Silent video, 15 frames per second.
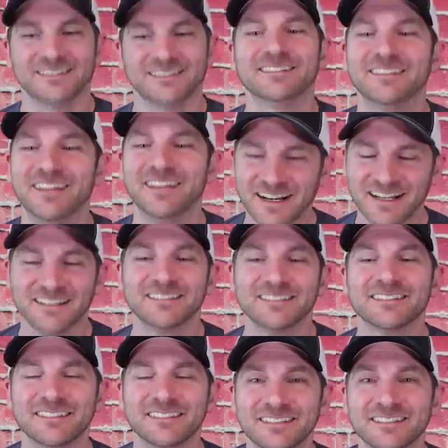I went to
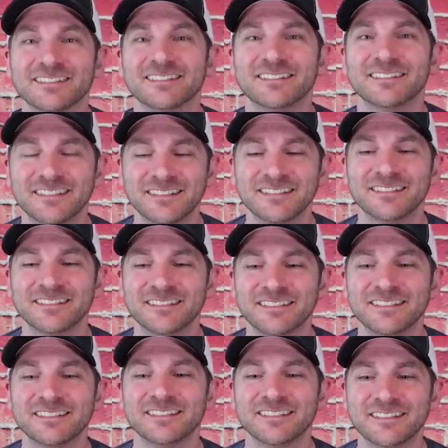college and grad
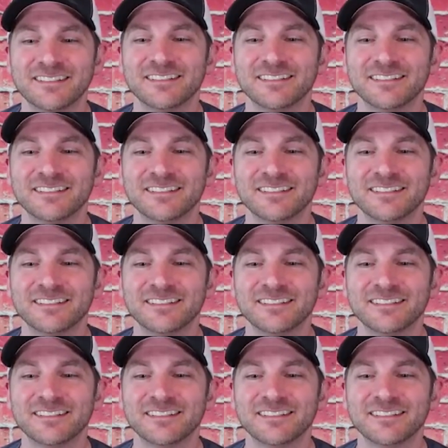school